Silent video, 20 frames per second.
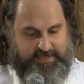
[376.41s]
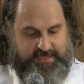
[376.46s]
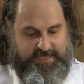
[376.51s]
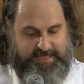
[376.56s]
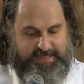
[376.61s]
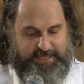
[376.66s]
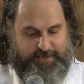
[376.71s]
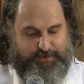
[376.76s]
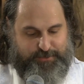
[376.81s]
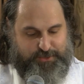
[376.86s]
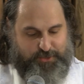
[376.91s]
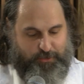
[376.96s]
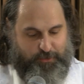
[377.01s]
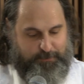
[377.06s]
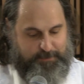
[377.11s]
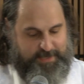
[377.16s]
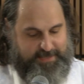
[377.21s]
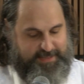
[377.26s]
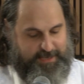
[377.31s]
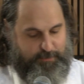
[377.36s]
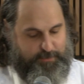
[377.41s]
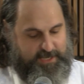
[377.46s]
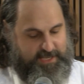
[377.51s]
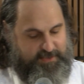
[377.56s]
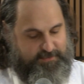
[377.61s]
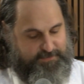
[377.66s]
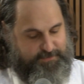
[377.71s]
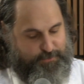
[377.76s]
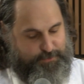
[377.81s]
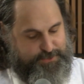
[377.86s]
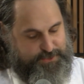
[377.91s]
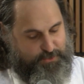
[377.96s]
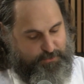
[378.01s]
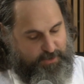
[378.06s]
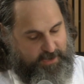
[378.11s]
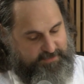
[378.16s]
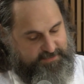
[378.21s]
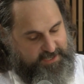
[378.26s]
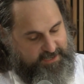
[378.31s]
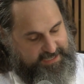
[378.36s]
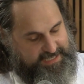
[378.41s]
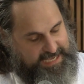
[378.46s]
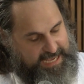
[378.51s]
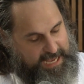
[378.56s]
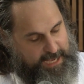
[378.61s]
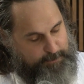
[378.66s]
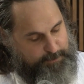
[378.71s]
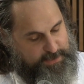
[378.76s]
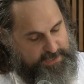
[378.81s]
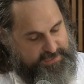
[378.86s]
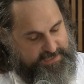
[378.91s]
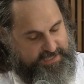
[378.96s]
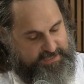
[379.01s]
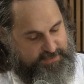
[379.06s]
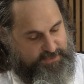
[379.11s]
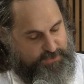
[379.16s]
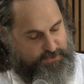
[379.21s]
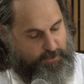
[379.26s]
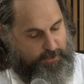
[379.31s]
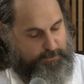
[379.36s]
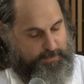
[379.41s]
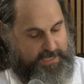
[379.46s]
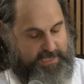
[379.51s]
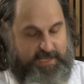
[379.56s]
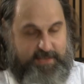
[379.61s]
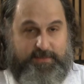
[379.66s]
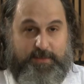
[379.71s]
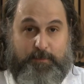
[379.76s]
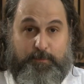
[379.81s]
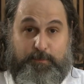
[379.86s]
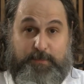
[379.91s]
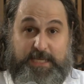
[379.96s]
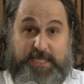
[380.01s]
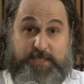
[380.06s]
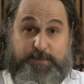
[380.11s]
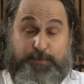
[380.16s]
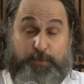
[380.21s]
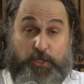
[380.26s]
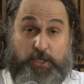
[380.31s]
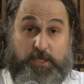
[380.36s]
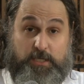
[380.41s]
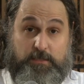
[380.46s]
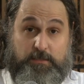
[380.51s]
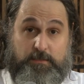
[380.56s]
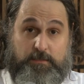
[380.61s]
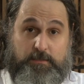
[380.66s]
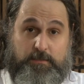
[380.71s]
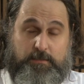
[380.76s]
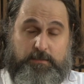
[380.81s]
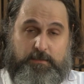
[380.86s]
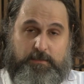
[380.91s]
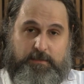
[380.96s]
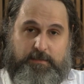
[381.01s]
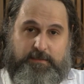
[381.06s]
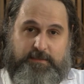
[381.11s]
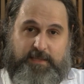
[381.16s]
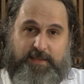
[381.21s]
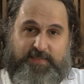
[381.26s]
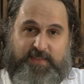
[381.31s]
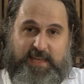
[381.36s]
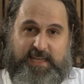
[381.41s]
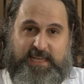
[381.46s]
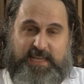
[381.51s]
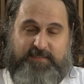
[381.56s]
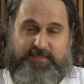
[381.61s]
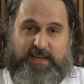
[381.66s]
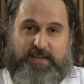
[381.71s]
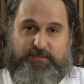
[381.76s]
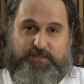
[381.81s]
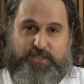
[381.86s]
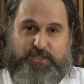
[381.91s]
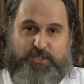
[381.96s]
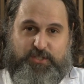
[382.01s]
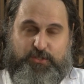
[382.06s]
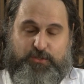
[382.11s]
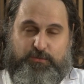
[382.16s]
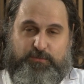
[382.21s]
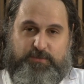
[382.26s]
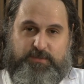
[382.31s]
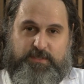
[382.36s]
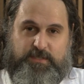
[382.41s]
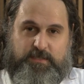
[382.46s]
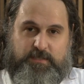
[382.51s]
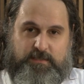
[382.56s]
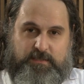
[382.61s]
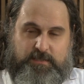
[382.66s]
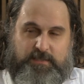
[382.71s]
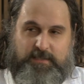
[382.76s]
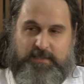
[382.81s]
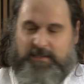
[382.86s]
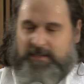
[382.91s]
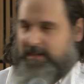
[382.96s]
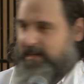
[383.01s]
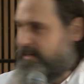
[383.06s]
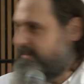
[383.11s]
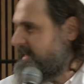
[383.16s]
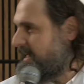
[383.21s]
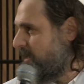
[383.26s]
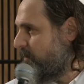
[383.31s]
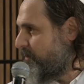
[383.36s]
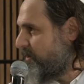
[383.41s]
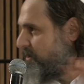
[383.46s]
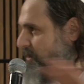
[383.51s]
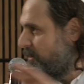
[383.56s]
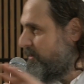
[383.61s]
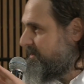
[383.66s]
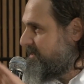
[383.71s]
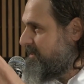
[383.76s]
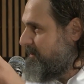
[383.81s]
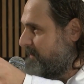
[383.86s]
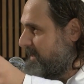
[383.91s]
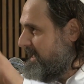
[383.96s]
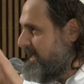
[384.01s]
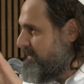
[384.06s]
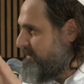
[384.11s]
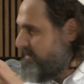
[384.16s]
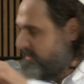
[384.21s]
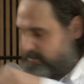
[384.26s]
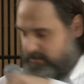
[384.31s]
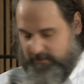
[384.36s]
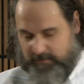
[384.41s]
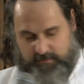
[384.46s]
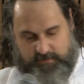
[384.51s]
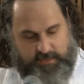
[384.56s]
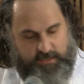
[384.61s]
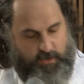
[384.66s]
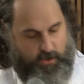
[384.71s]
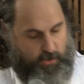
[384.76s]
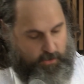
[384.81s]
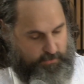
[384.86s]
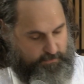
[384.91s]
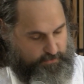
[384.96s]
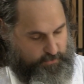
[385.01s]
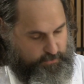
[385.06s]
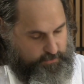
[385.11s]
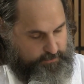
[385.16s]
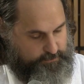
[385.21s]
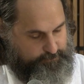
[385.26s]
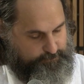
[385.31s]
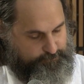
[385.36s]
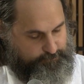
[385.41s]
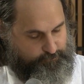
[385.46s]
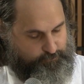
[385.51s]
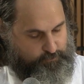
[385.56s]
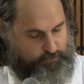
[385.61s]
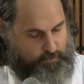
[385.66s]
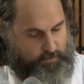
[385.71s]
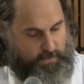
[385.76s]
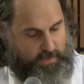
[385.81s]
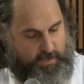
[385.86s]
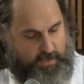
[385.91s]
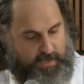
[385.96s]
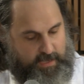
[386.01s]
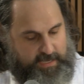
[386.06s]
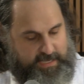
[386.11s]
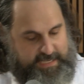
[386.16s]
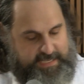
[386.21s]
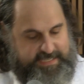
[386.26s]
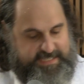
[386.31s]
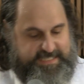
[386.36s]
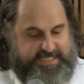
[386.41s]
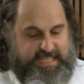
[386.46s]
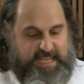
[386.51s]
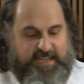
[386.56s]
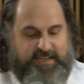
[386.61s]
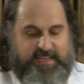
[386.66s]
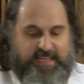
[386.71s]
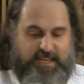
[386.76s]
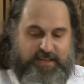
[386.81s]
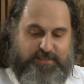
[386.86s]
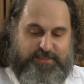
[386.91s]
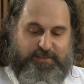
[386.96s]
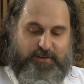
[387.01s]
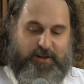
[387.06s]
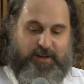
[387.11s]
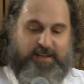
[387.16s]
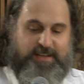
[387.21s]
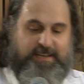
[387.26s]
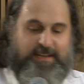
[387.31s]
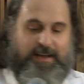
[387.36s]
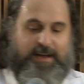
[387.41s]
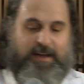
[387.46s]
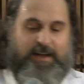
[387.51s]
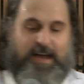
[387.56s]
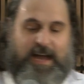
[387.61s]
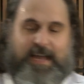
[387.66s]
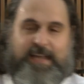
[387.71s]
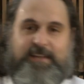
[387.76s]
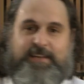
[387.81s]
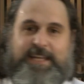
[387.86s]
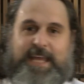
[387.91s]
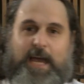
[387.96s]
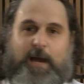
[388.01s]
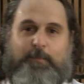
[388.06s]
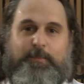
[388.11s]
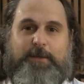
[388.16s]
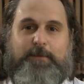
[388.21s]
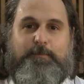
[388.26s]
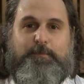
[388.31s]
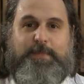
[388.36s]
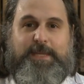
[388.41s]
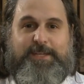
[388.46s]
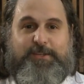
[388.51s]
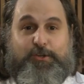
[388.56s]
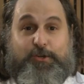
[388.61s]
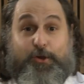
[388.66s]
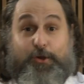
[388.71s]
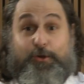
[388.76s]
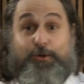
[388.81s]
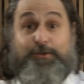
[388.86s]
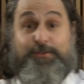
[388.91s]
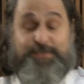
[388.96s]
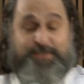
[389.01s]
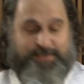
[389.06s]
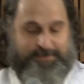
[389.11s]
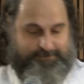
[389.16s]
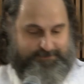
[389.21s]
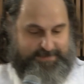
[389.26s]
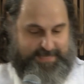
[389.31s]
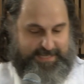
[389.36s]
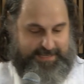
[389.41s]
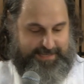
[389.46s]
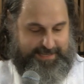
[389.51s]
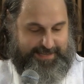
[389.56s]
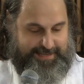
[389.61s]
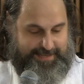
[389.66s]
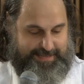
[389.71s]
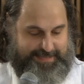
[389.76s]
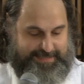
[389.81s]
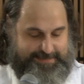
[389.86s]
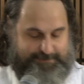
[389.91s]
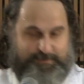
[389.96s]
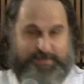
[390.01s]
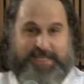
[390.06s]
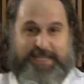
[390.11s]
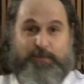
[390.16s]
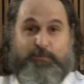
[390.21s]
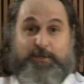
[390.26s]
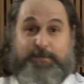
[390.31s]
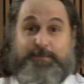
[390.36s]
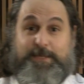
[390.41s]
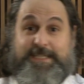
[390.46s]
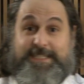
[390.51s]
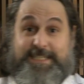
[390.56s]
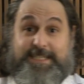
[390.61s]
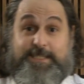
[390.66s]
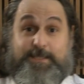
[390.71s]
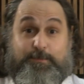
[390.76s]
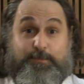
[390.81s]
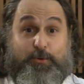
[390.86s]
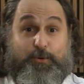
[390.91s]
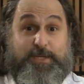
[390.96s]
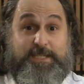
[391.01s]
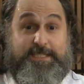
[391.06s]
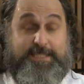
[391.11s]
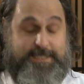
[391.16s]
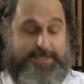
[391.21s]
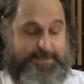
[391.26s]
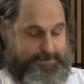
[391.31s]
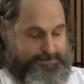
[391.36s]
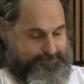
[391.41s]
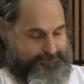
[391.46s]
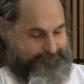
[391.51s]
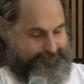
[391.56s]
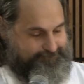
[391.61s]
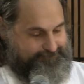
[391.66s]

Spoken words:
He later told me that when he first arrived on campus and saw me in the meet book that they give out to students, I think it was called something else at Harvard, he said he thought I could help him meet girls. He would be disappointed.